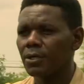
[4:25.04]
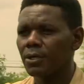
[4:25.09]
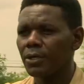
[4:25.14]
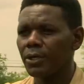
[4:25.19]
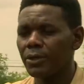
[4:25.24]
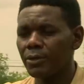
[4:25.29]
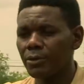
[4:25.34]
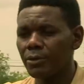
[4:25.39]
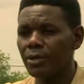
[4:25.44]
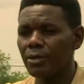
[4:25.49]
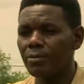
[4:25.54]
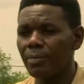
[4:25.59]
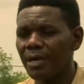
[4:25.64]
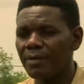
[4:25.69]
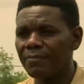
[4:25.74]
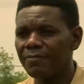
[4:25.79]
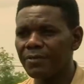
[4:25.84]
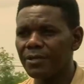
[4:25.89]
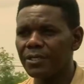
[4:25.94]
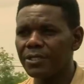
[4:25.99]
in the real
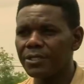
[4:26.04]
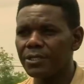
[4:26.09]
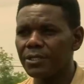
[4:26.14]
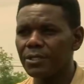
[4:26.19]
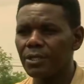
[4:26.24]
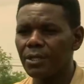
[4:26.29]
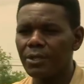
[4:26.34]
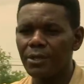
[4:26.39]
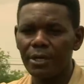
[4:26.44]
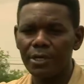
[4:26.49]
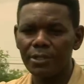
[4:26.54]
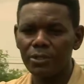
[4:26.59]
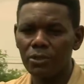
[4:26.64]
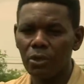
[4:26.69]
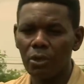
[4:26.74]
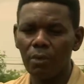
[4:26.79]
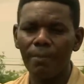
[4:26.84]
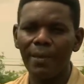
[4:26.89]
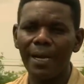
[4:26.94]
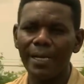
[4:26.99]
minefield, there is
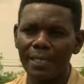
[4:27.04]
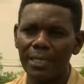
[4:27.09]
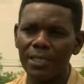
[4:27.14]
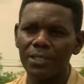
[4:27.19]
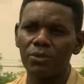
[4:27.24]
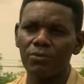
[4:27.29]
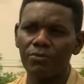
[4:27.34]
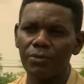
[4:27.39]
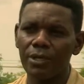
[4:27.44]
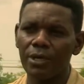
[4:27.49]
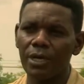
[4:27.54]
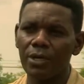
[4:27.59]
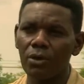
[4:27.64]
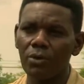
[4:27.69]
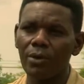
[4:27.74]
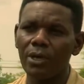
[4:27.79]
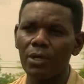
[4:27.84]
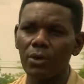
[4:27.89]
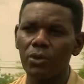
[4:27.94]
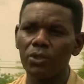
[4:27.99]
no markings over there. No
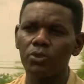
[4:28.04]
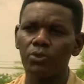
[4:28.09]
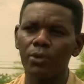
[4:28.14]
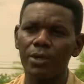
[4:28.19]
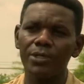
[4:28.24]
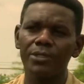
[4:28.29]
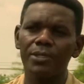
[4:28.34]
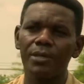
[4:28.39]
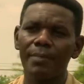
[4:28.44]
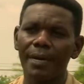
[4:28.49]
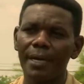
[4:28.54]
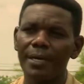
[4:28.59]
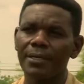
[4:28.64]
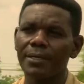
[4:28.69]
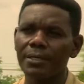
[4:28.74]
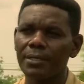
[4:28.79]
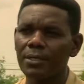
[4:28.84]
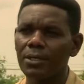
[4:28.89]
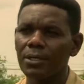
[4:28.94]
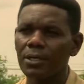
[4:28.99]
one knows what is a
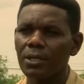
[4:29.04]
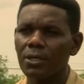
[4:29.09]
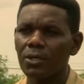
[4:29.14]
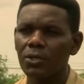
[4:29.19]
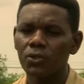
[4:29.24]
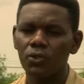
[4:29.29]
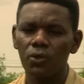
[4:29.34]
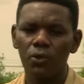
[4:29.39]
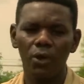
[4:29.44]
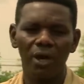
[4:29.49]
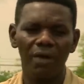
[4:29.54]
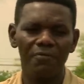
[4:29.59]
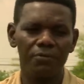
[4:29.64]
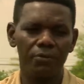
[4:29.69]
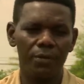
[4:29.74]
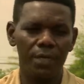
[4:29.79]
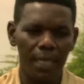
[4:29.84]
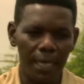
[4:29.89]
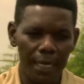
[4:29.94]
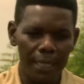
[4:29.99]
mine. So you have to
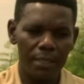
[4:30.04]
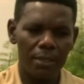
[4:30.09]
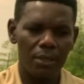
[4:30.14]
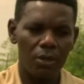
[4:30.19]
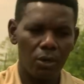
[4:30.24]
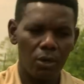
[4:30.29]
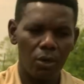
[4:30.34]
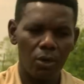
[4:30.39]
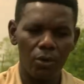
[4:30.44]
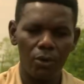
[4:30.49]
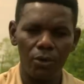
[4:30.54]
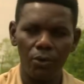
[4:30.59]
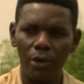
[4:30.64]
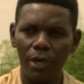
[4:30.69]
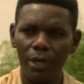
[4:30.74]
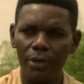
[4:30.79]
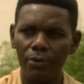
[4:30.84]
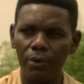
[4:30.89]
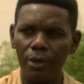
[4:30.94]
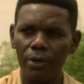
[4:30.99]
rely on
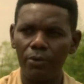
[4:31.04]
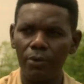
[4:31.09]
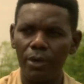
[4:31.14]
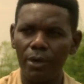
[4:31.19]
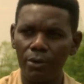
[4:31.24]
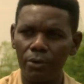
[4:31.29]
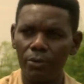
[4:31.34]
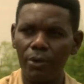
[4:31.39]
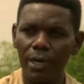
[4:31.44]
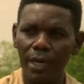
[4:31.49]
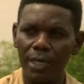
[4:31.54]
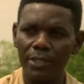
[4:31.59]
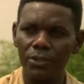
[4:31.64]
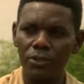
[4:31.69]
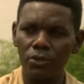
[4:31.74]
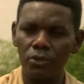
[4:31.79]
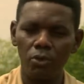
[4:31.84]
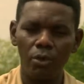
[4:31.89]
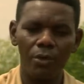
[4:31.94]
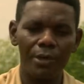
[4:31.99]
your, your, your, your art.
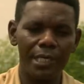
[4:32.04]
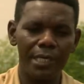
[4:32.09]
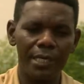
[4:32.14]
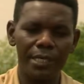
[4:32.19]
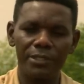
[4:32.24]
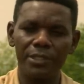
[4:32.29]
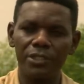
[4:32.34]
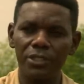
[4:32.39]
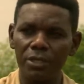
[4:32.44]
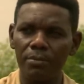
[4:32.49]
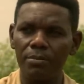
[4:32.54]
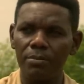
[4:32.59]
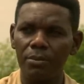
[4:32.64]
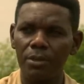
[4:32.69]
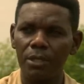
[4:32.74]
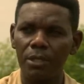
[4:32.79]
So you're working as a team.